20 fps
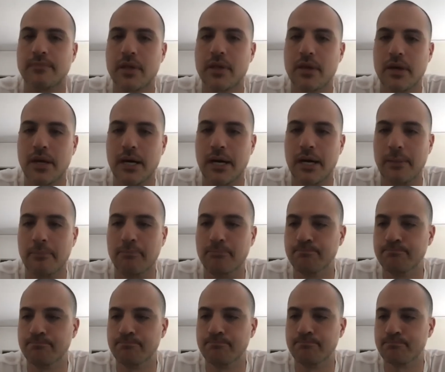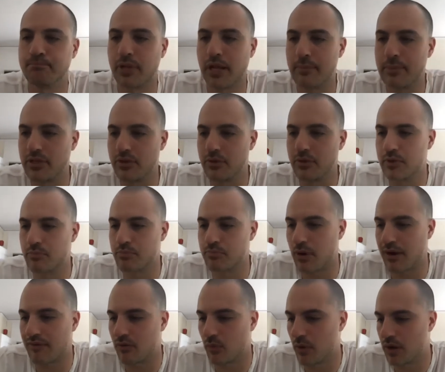But I've been doing
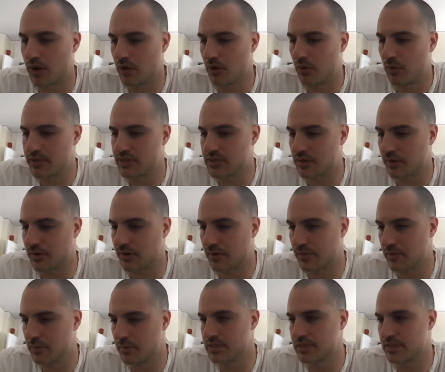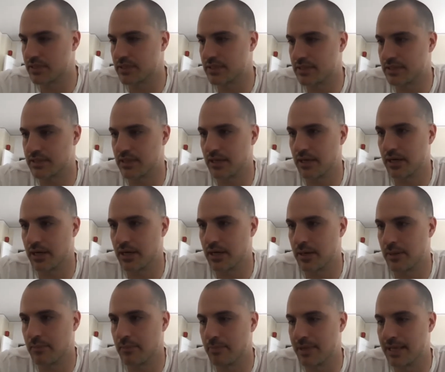ProfitWell. We started the business
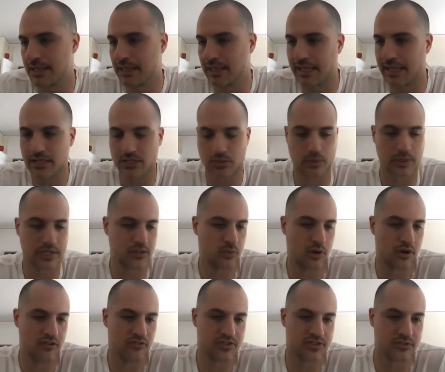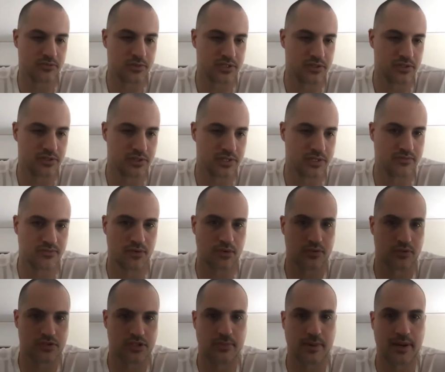in late 2012. So I've been doing this for
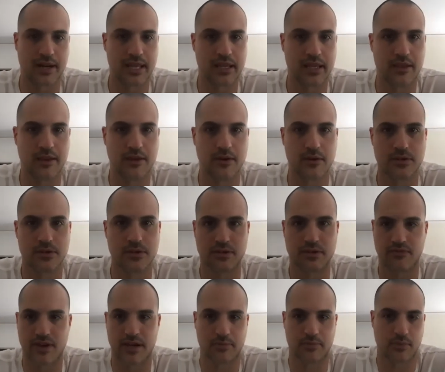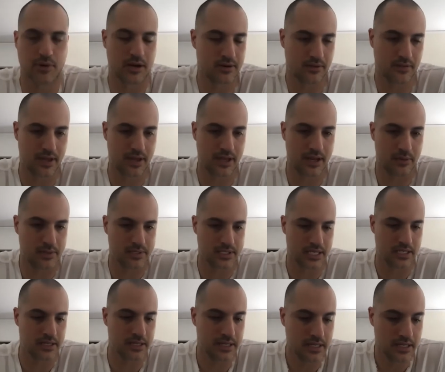just about 8 years. In fact, prior to that, I was at
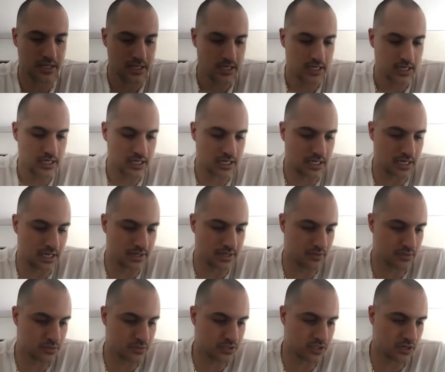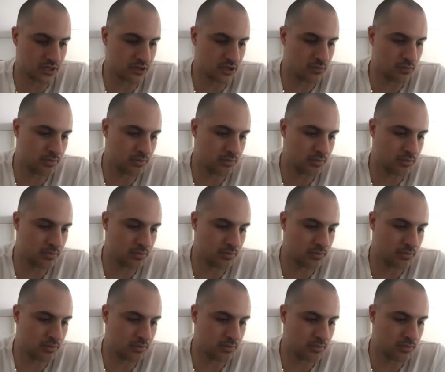another startup